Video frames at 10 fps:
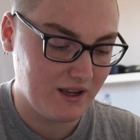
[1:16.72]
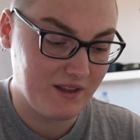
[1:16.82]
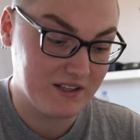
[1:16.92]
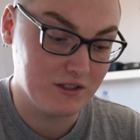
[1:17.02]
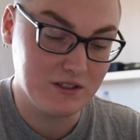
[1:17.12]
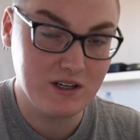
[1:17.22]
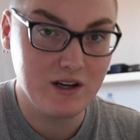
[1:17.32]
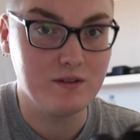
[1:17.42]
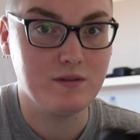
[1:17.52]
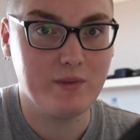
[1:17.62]
and that's good to
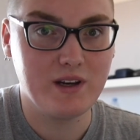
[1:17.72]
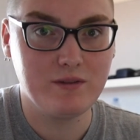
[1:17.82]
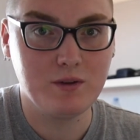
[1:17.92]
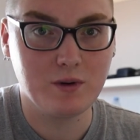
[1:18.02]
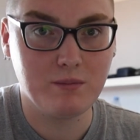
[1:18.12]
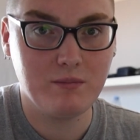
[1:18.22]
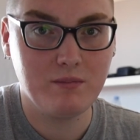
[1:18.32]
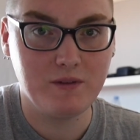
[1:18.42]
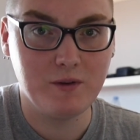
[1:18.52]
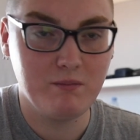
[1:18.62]
know. I mean, if
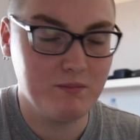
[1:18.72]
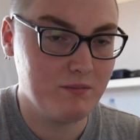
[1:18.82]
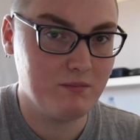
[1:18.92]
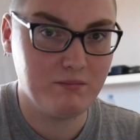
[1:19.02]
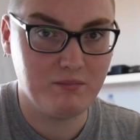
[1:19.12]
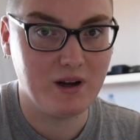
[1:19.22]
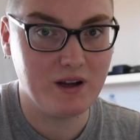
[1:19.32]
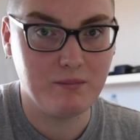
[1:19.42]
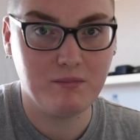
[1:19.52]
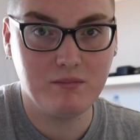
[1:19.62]
you
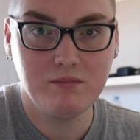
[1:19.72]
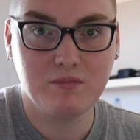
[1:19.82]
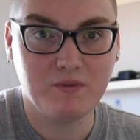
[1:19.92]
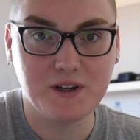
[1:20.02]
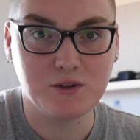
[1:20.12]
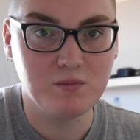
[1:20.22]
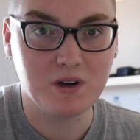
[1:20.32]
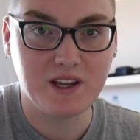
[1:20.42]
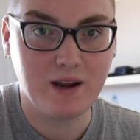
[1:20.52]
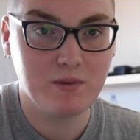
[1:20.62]
buy a professional
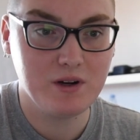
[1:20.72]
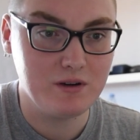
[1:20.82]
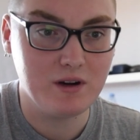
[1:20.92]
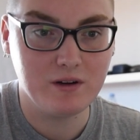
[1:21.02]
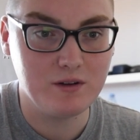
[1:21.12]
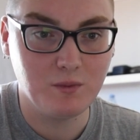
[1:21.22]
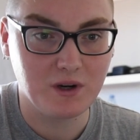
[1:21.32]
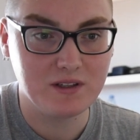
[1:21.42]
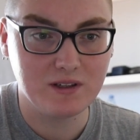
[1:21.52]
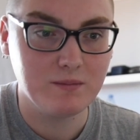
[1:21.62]
body camera, you know you
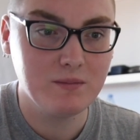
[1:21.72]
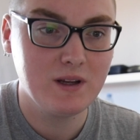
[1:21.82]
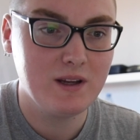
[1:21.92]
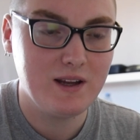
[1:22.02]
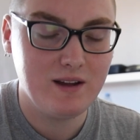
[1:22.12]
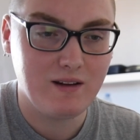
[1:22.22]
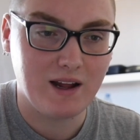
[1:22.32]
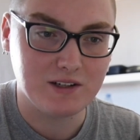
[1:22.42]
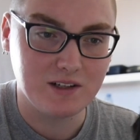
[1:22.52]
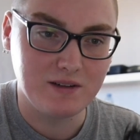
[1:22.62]
want it to
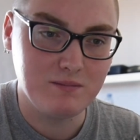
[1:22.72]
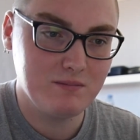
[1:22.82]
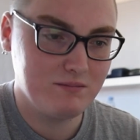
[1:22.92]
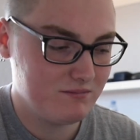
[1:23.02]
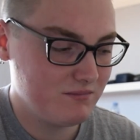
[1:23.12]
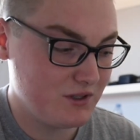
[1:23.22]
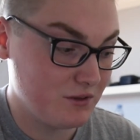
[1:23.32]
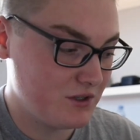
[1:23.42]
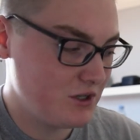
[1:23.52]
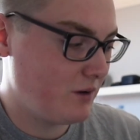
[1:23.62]
actually
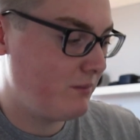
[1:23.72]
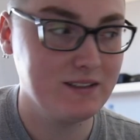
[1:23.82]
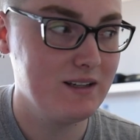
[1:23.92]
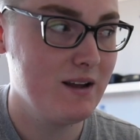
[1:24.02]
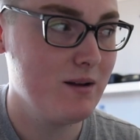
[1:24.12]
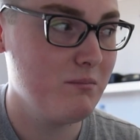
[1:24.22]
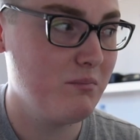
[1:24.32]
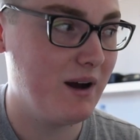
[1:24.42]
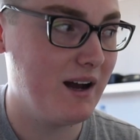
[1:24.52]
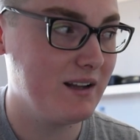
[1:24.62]
do the job.
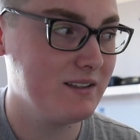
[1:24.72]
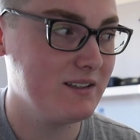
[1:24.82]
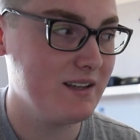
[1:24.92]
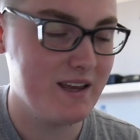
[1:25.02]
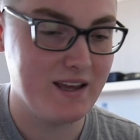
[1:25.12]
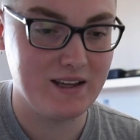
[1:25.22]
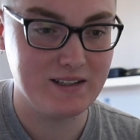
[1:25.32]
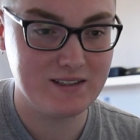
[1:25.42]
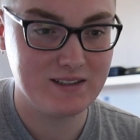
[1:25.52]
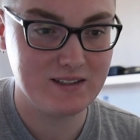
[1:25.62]
But
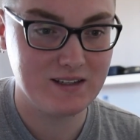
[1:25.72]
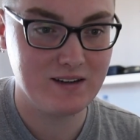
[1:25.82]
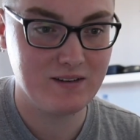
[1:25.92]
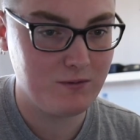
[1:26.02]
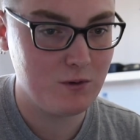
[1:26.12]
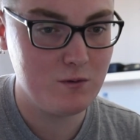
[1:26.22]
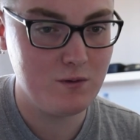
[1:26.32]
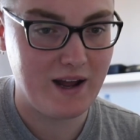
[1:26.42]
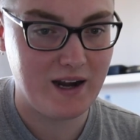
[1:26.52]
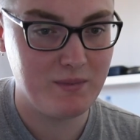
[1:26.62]
it's
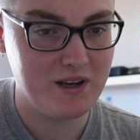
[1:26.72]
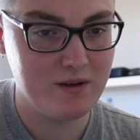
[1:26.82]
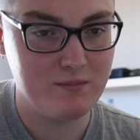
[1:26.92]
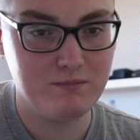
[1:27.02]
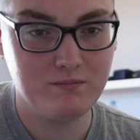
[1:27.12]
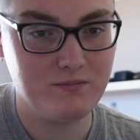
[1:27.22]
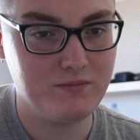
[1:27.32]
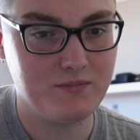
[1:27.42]
full aluminium